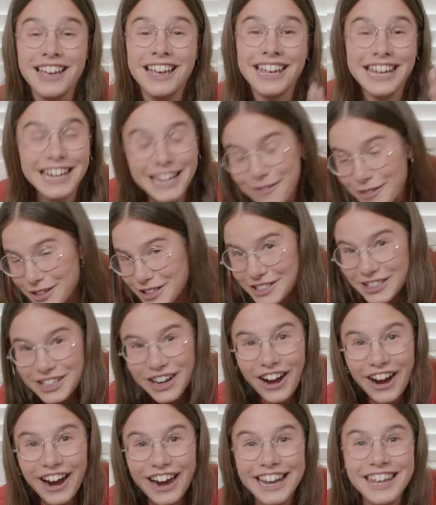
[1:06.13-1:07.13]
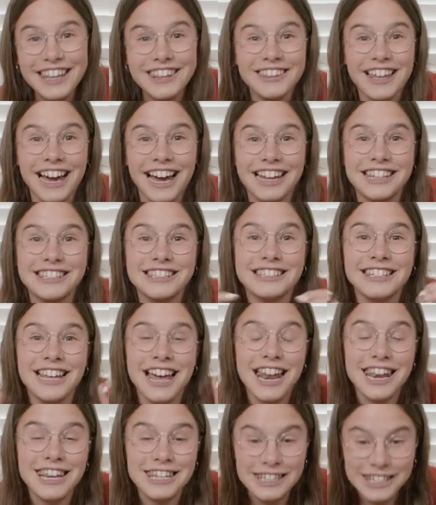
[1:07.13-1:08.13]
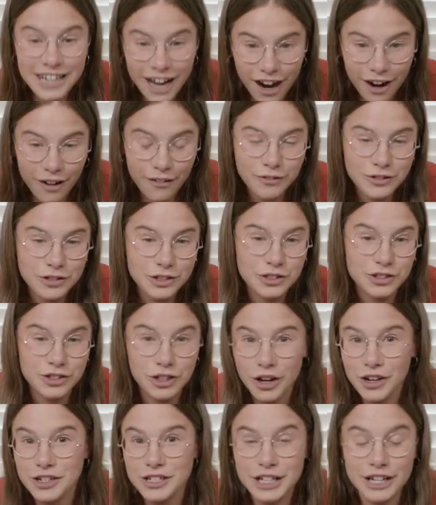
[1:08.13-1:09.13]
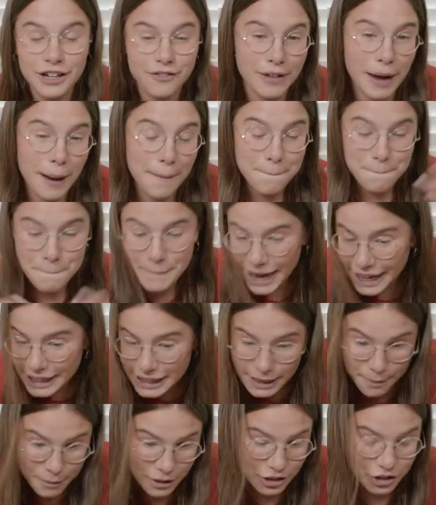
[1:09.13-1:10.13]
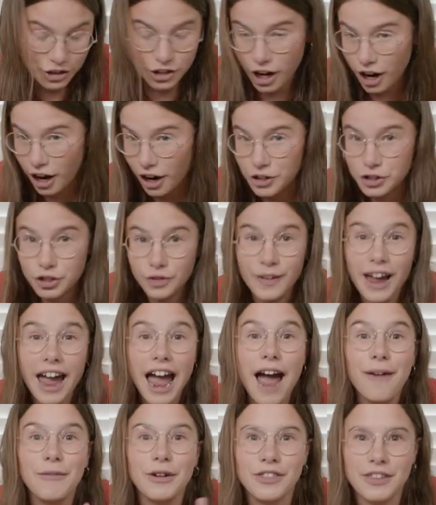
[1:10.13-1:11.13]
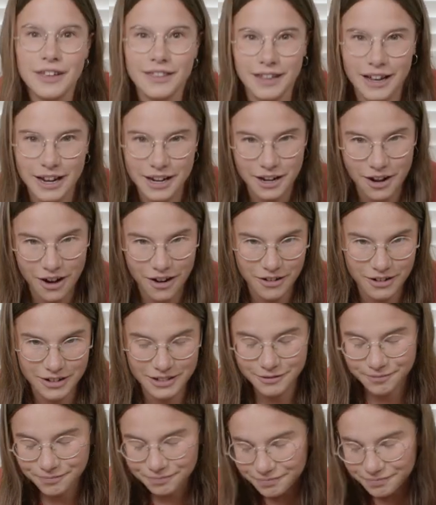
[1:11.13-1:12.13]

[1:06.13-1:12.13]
He was a guy that loved Joseph and made him in charge of everything that he owned.